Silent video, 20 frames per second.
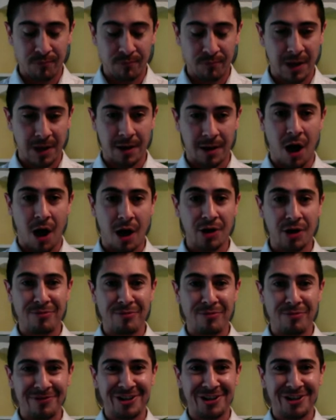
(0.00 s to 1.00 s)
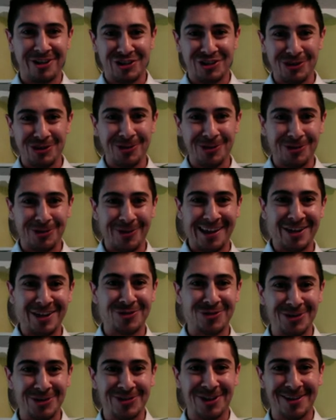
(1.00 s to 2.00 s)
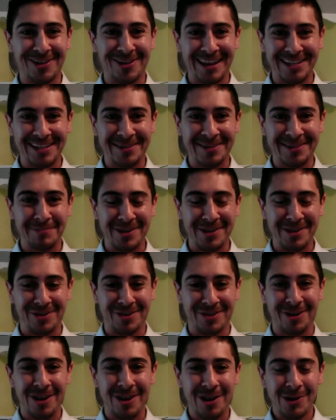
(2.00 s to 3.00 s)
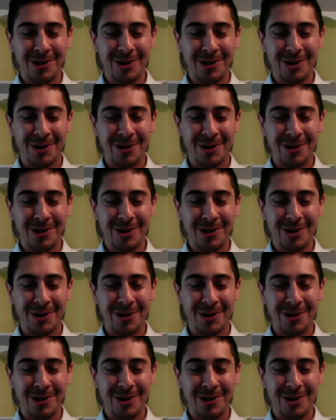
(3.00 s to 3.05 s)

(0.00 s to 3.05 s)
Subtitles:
honor and privilege to introduce our guest speaker,